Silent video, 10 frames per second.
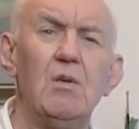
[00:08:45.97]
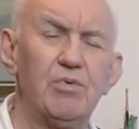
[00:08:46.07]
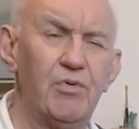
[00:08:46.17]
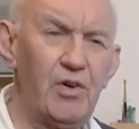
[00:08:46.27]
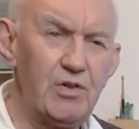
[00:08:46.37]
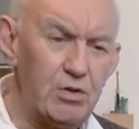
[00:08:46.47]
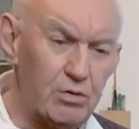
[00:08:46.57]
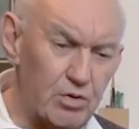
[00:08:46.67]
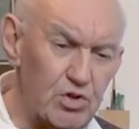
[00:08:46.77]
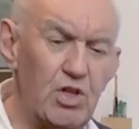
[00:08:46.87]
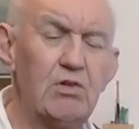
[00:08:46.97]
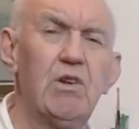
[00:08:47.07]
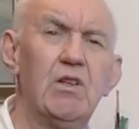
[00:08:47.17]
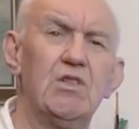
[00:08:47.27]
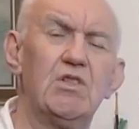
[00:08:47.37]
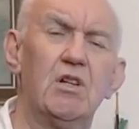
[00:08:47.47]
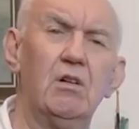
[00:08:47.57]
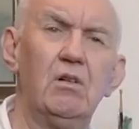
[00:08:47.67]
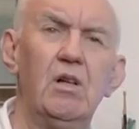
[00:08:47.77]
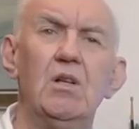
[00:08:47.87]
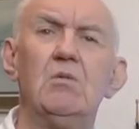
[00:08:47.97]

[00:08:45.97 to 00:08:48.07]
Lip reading: provided you can generate the signal,